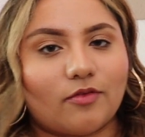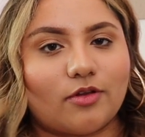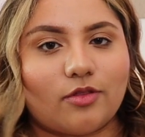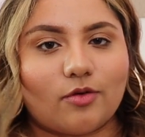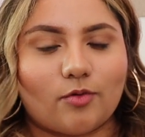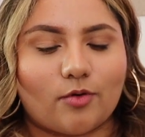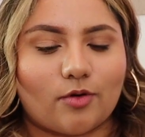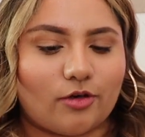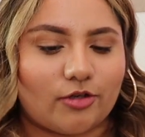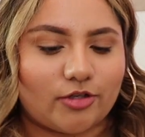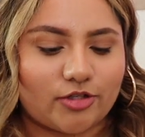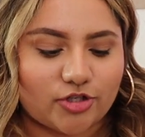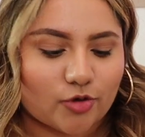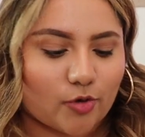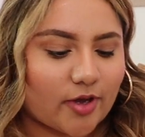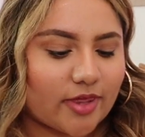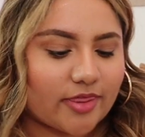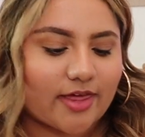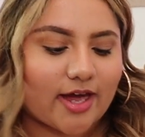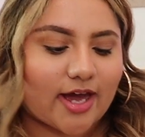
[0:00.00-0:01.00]
the world
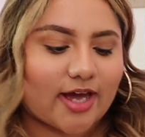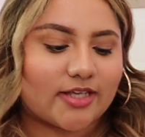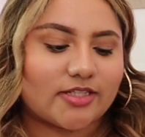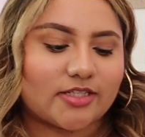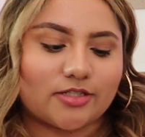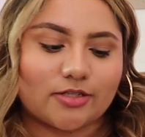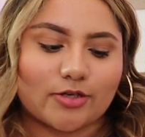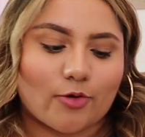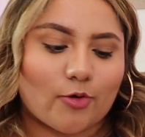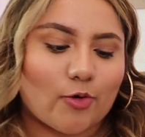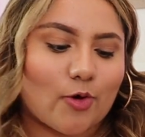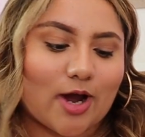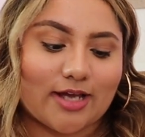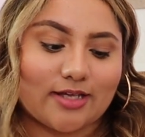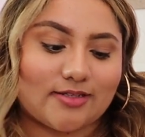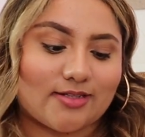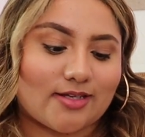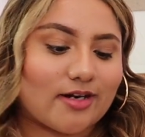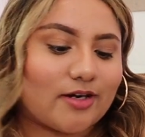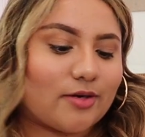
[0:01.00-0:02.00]
join that, so I
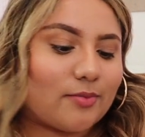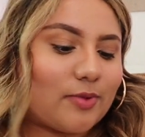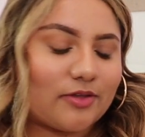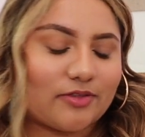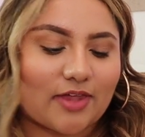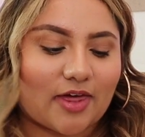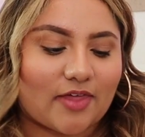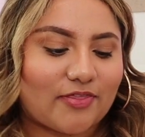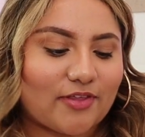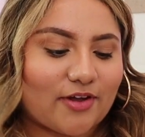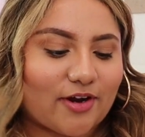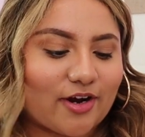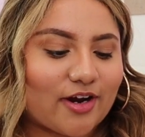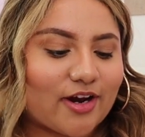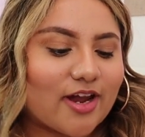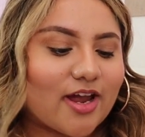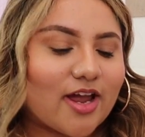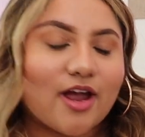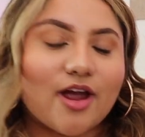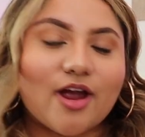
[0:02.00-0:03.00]
decided to put that there.
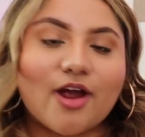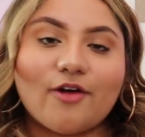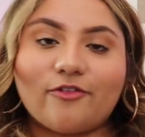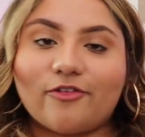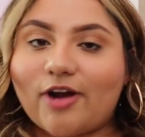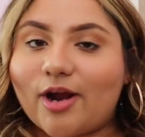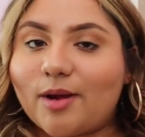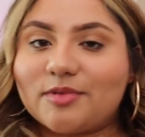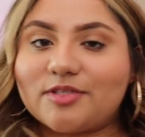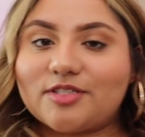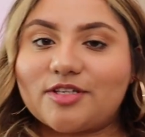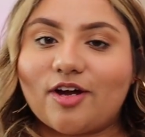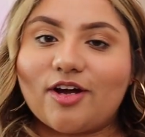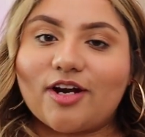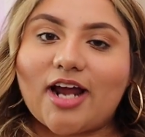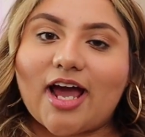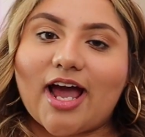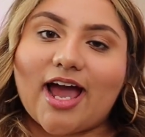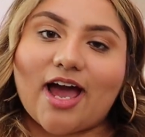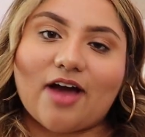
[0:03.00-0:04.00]
For
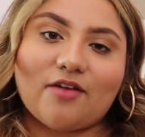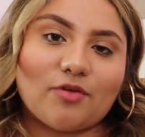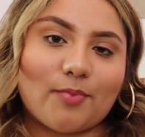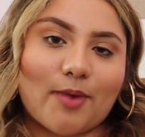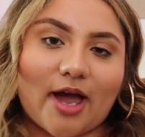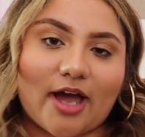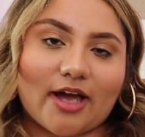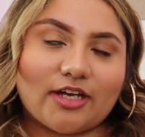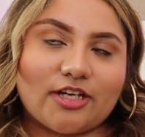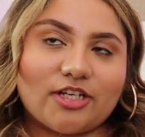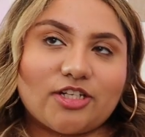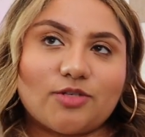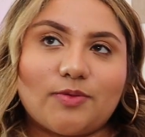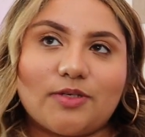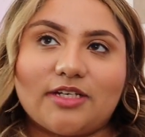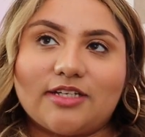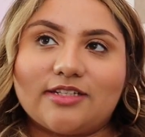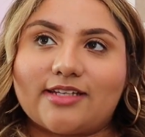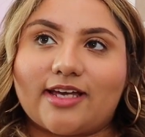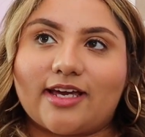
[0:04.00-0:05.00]
Amazon, I have a package
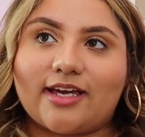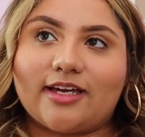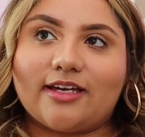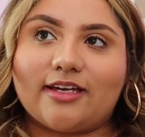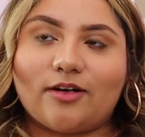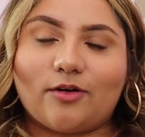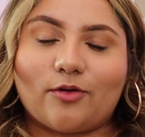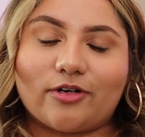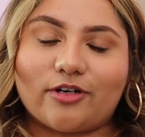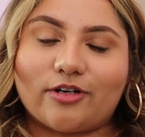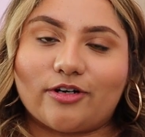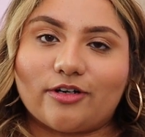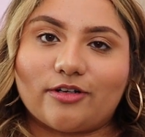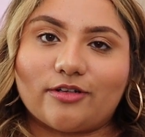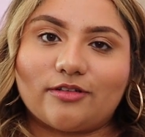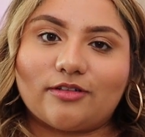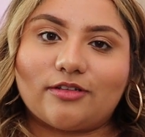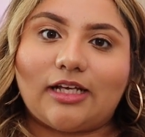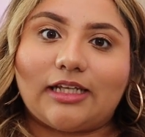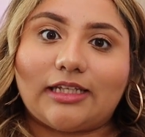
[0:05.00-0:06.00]
because I
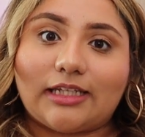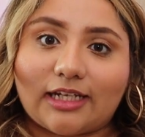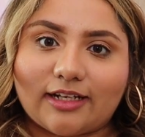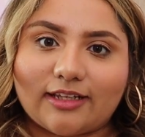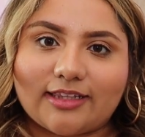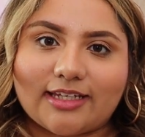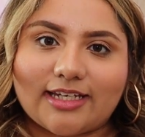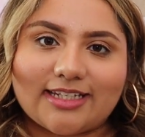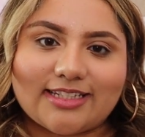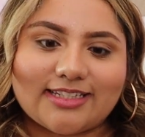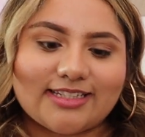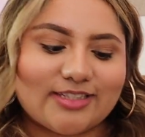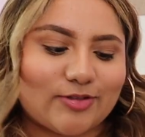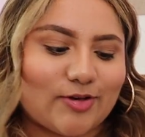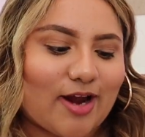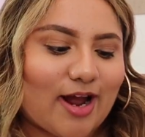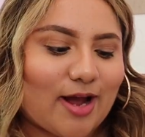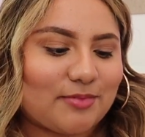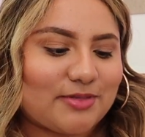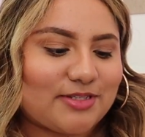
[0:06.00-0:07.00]
order a lot of things through
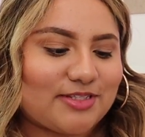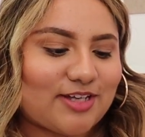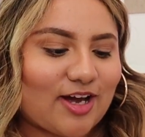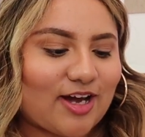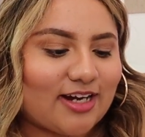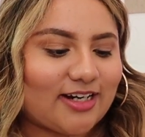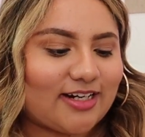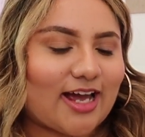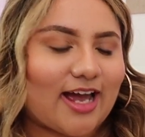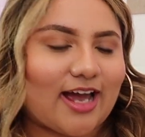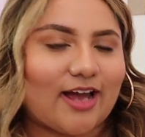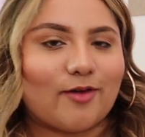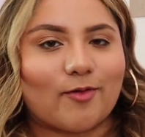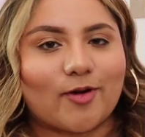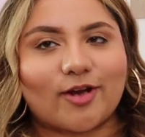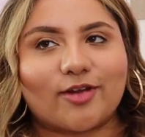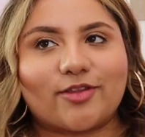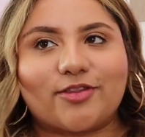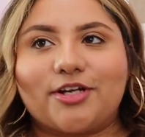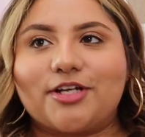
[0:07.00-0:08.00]
Amazon. I
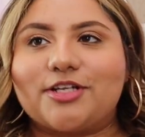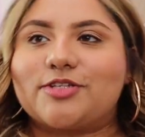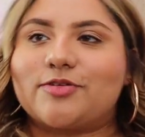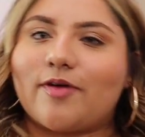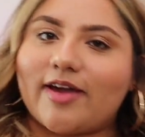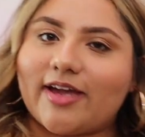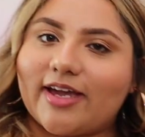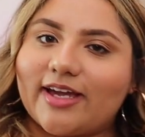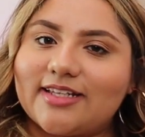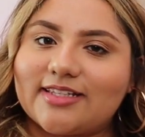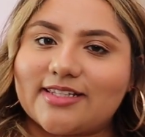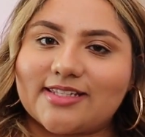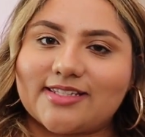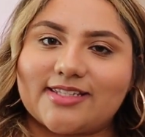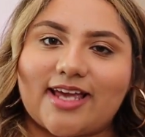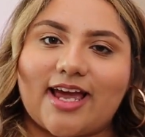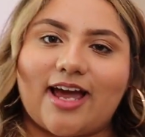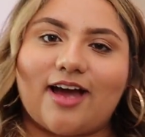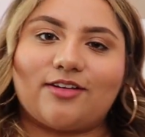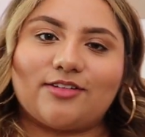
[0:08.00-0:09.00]
work there, so I get a
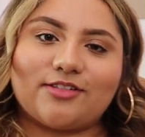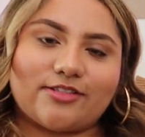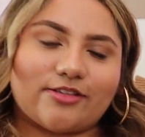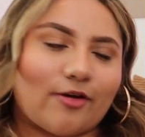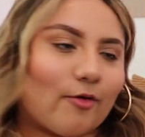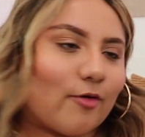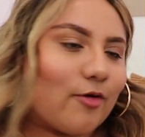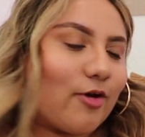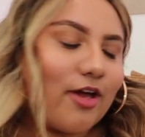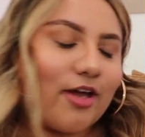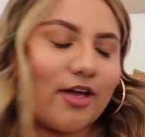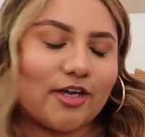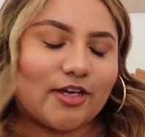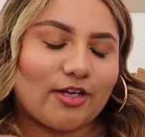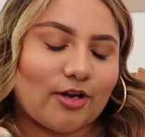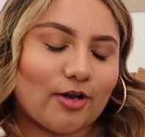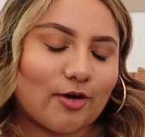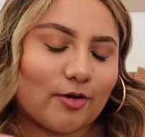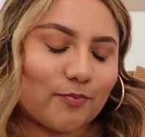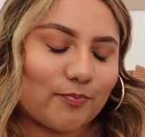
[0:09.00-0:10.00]
discount, so
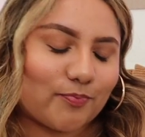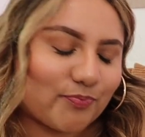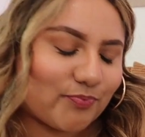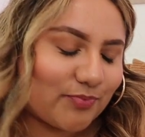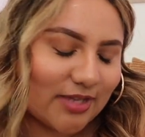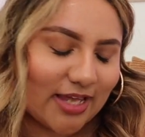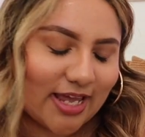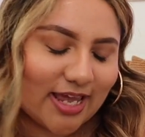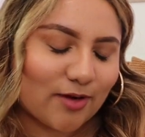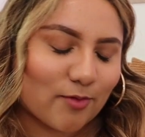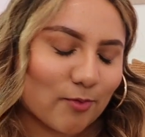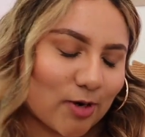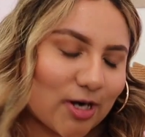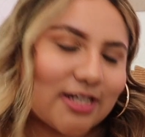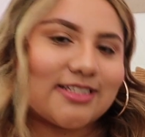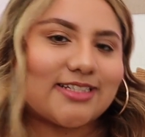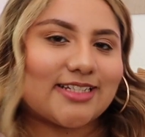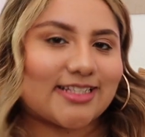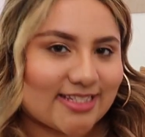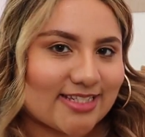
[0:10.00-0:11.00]
you know, it
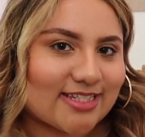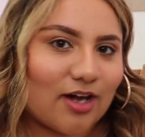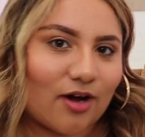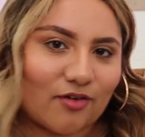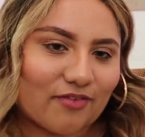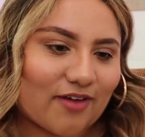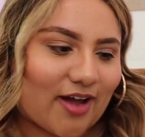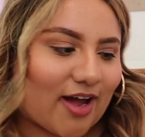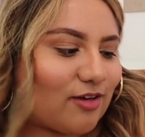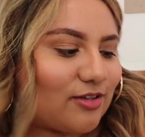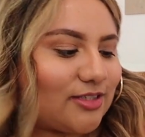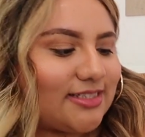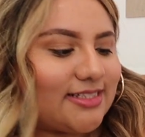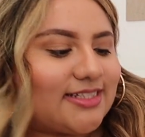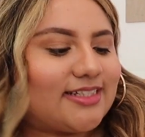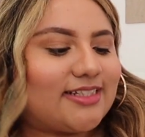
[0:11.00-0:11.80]
works itself out.